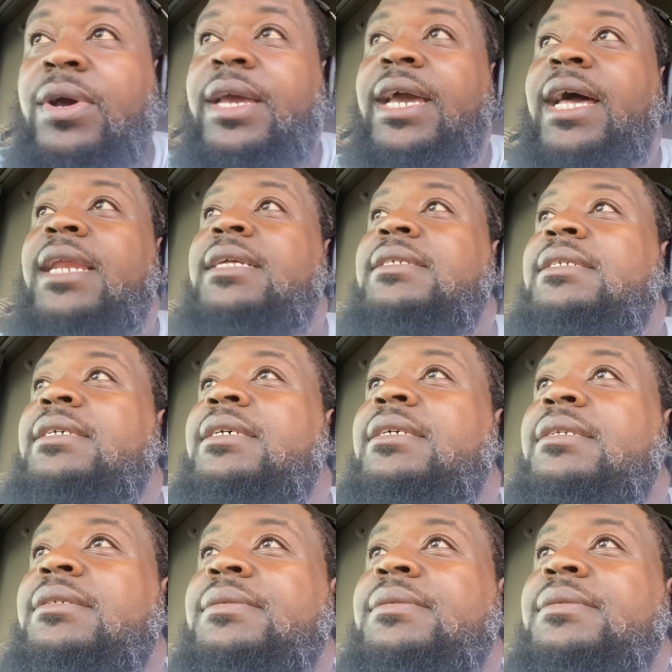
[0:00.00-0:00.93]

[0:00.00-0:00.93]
gallons in,